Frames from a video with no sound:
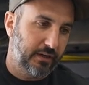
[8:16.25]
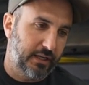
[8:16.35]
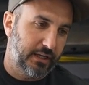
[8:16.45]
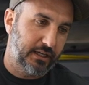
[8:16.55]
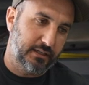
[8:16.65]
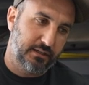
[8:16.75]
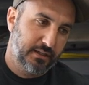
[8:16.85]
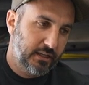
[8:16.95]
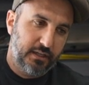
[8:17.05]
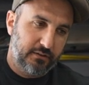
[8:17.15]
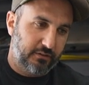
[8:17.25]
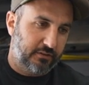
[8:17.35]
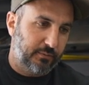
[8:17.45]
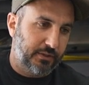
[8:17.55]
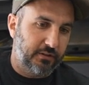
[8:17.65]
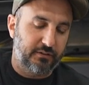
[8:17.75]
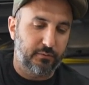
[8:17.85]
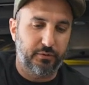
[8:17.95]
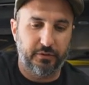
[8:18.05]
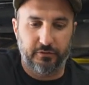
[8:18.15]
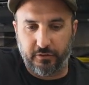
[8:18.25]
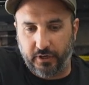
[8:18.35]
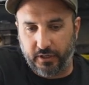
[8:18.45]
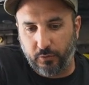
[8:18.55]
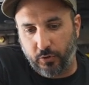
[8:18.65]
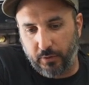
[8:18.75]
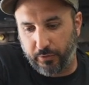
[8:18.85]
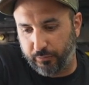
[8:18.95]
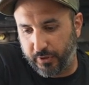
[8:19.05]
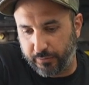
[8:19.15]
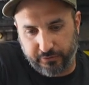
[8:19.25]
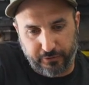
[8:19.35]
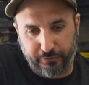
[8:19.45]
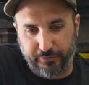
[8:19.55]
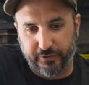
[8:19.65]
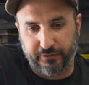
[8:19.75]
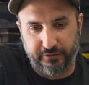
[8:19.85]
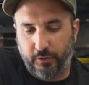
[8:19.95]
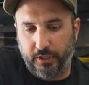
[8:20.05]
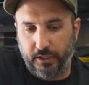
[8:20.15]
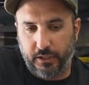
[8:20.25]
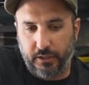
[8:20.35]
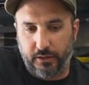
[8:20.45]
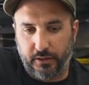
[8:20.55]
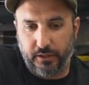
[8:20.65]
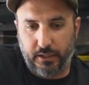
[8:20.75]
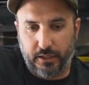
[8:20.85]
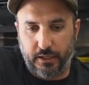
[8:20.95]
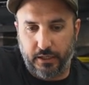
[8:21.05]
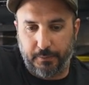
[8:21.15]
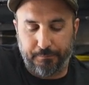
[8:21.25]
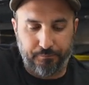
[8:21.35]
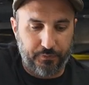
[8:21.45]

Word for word: and just something as simple as trying to wipe or prep a surface with um,